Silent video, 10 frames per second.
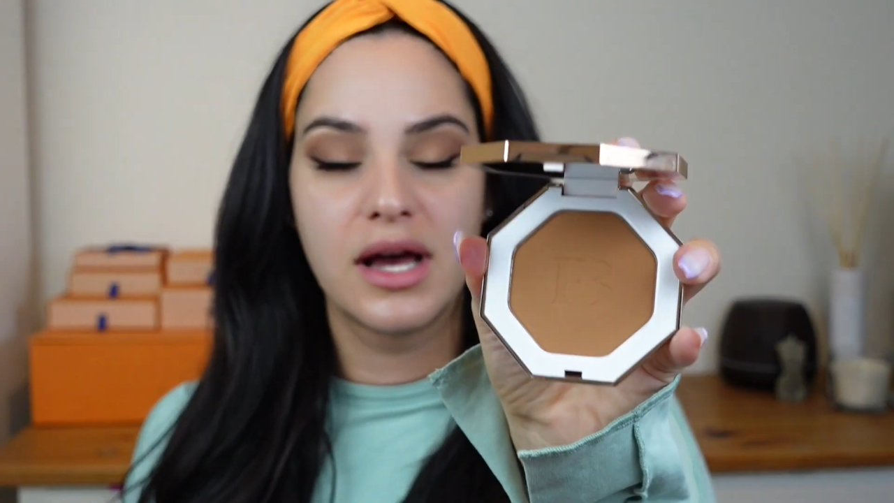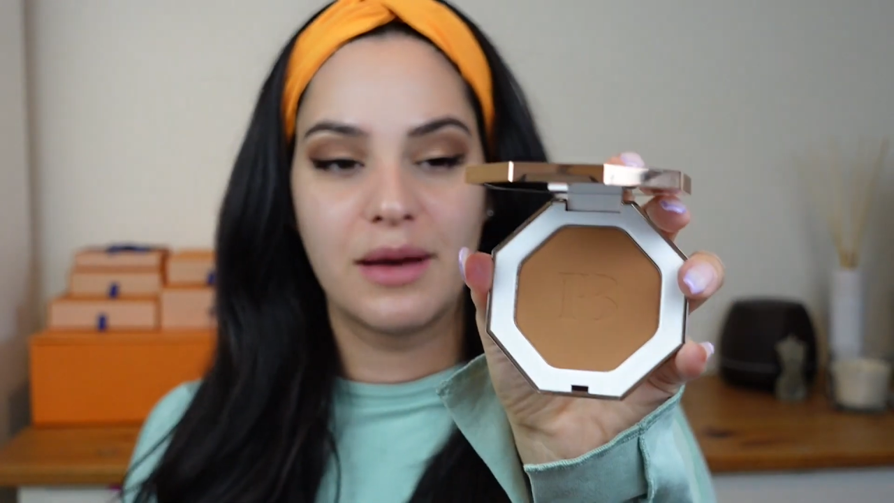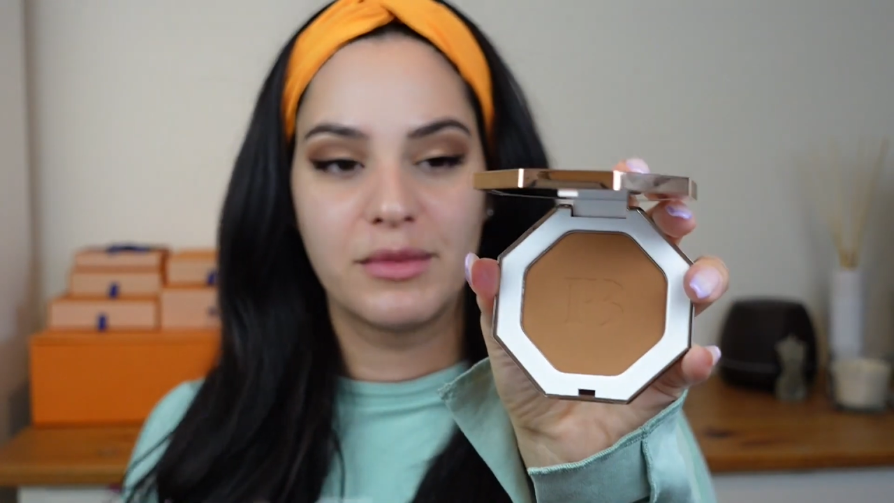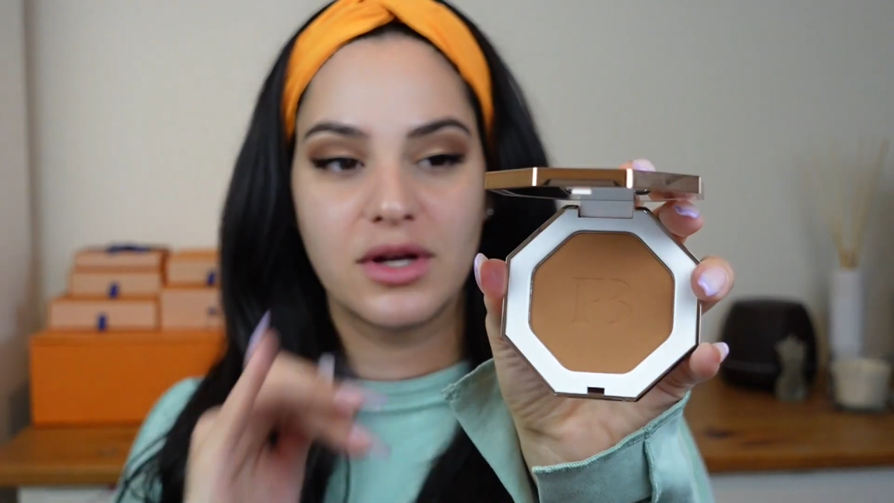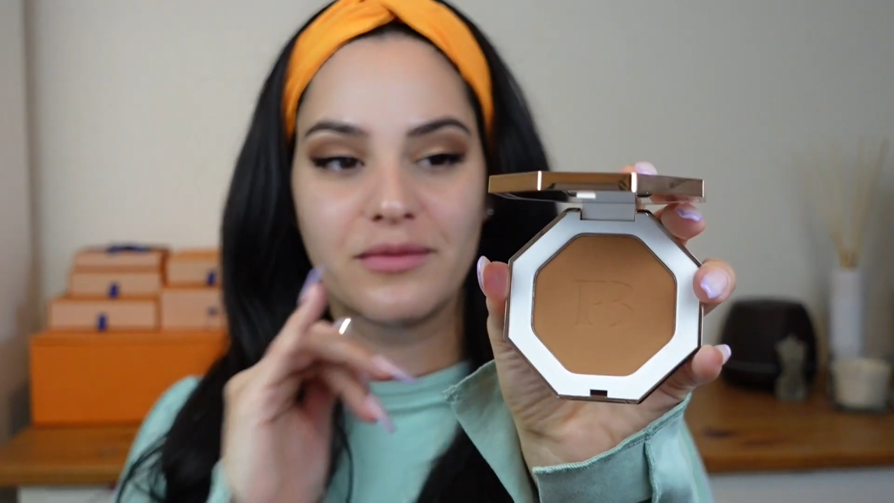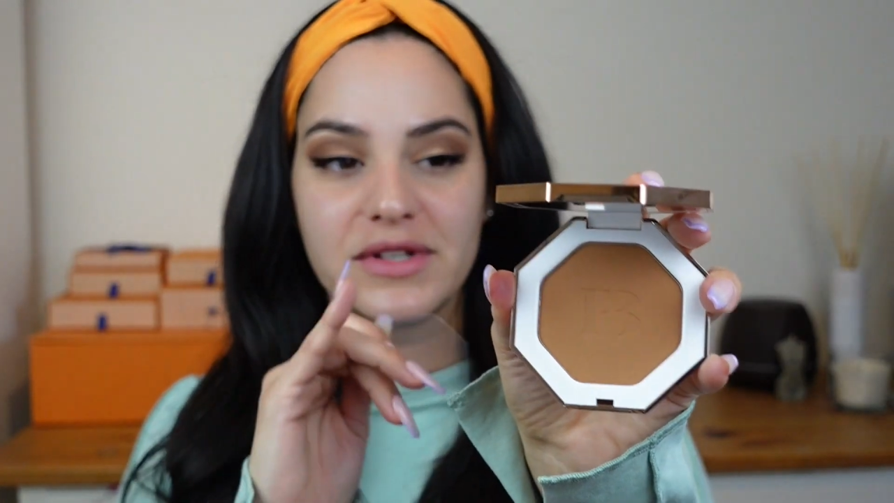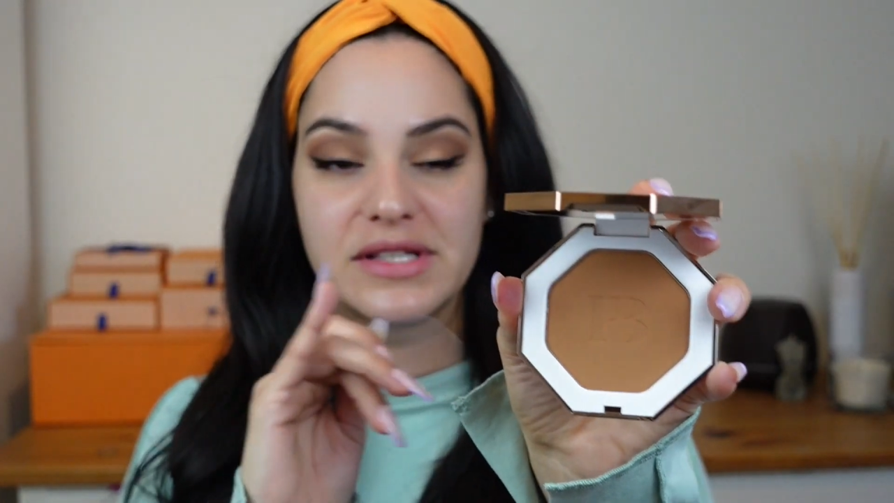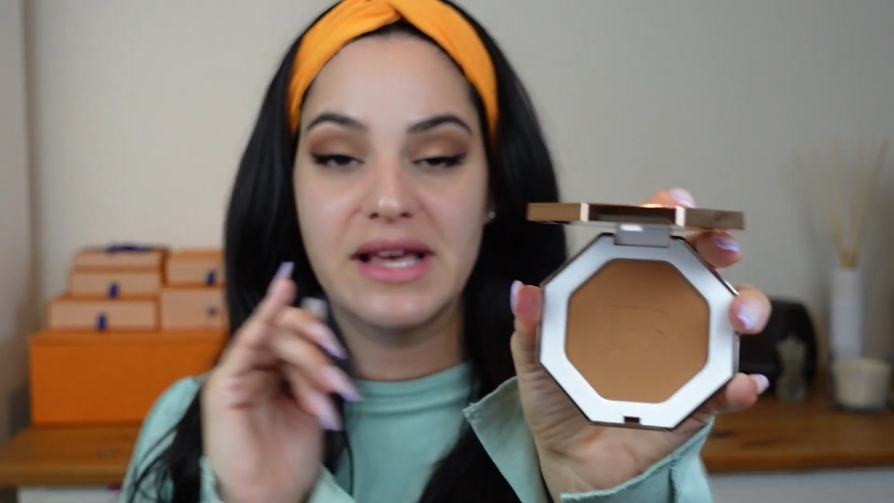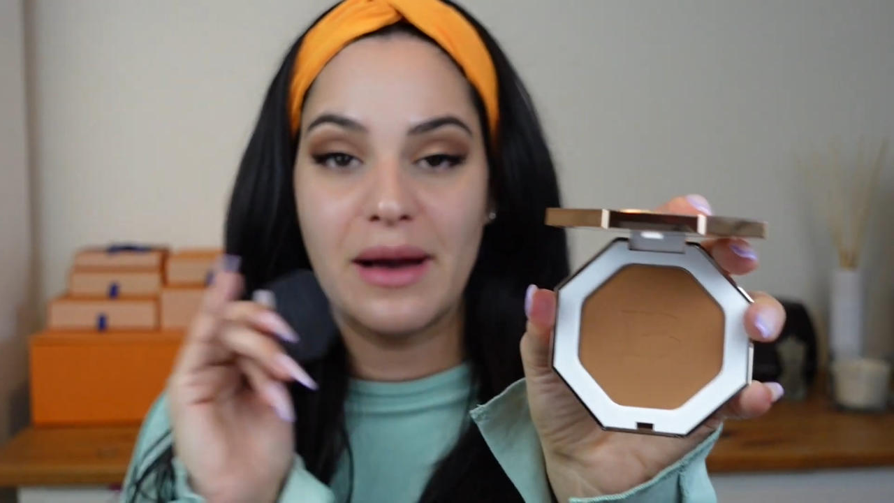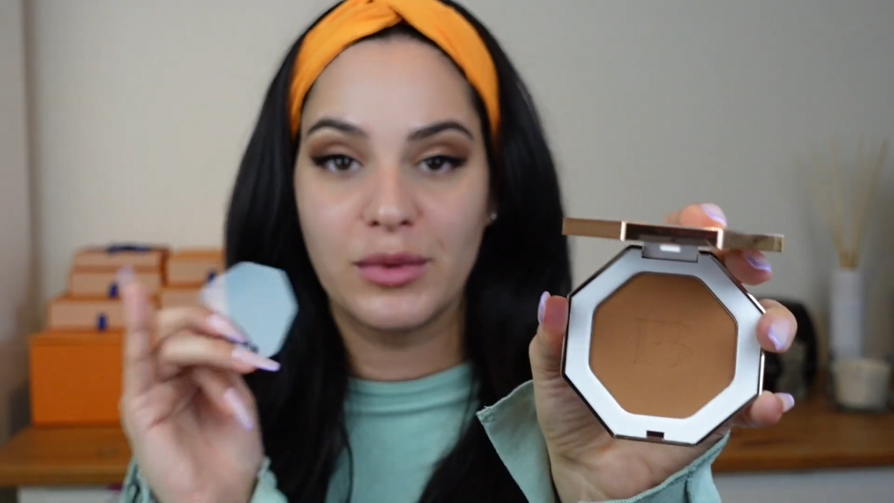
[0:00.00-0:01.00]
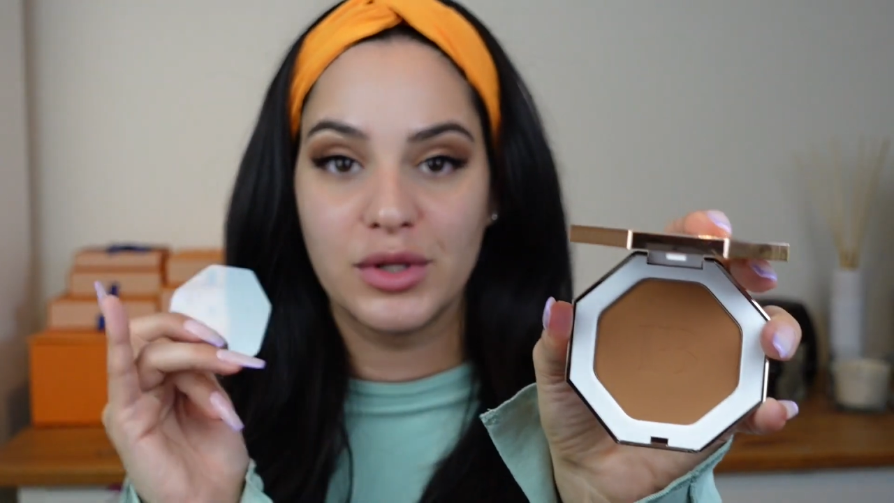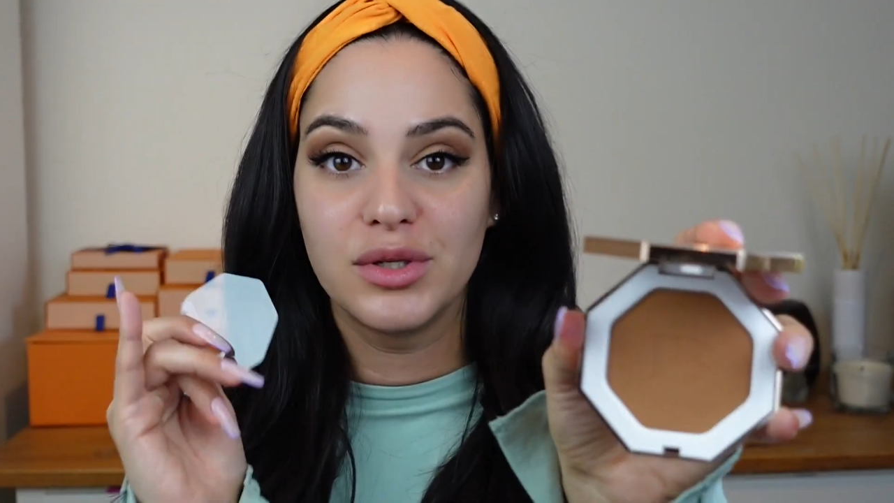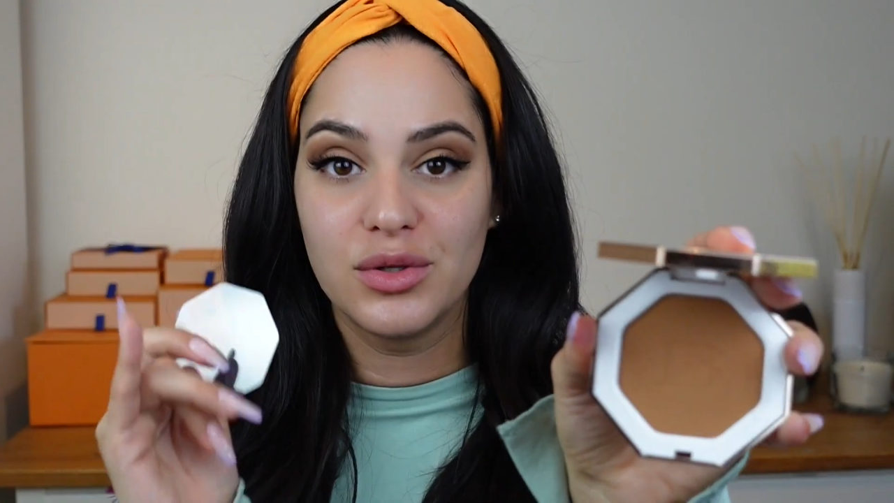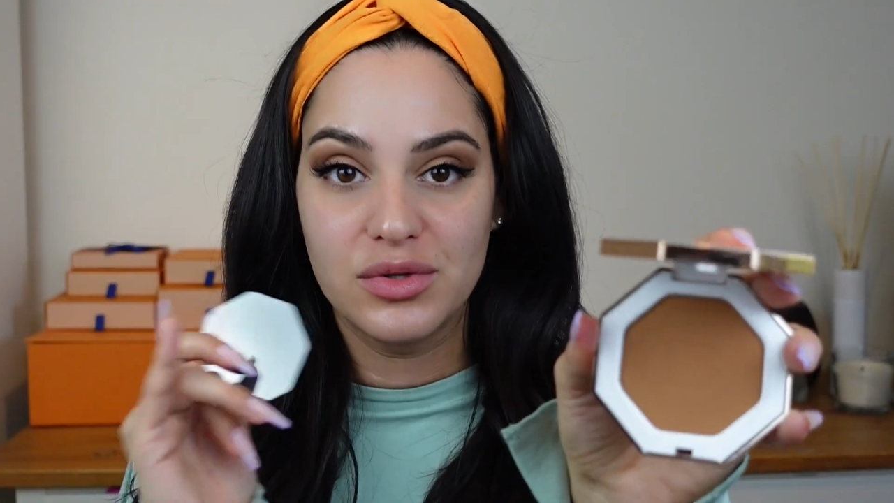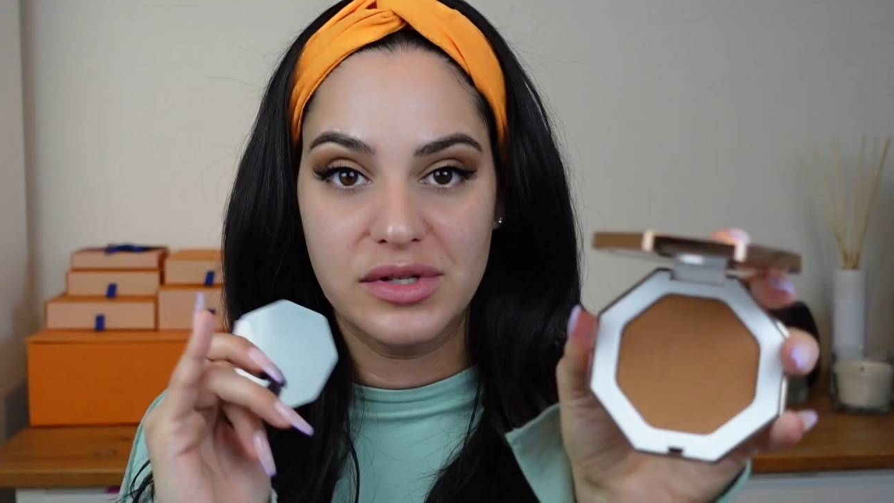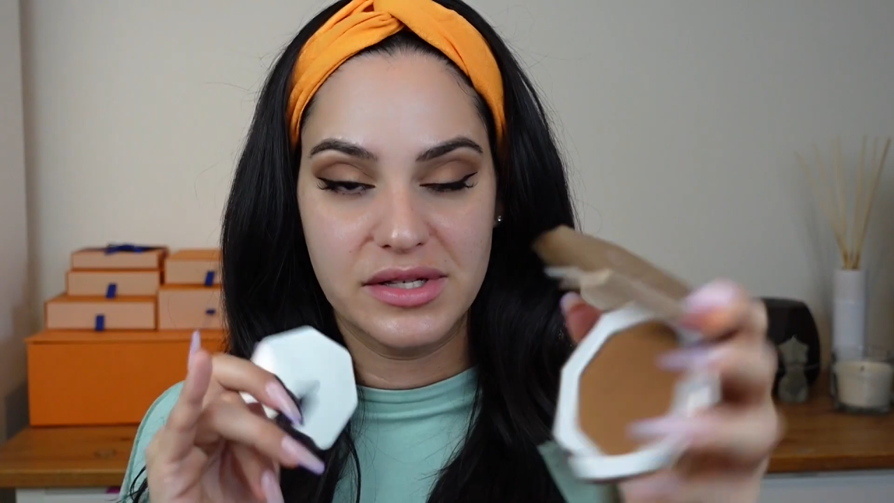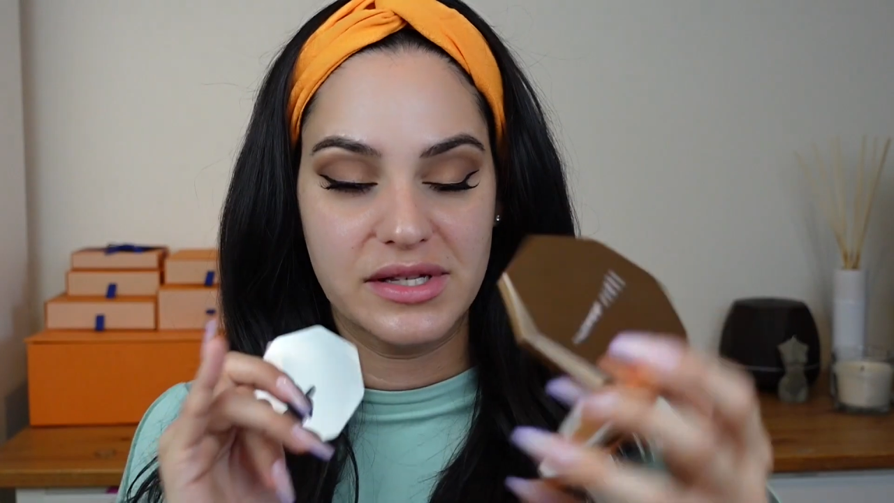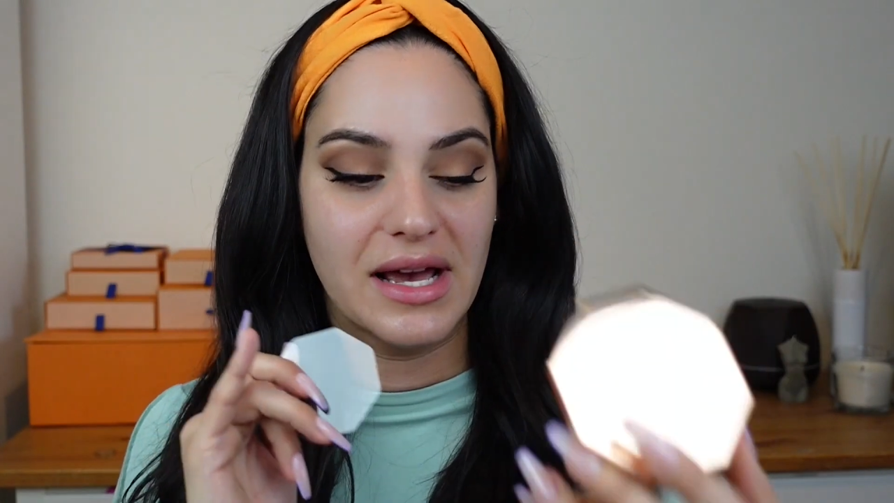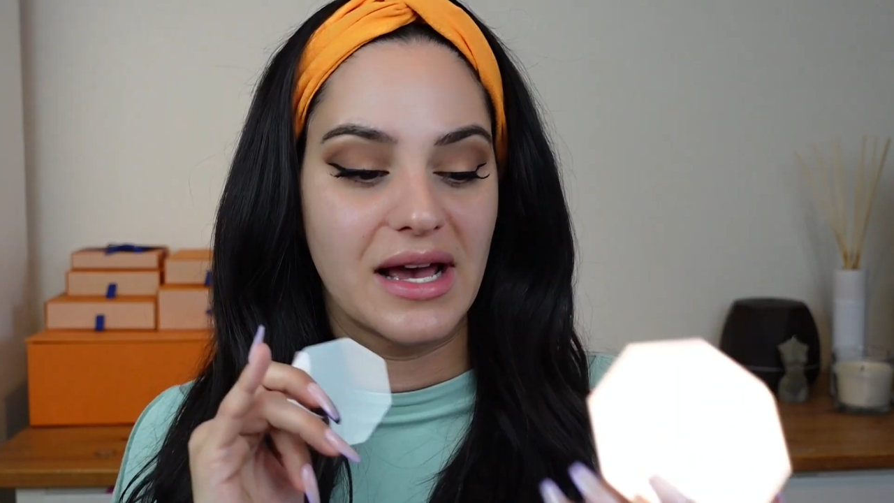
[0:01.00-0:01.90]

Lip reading: I mean, obviously I'm going to use this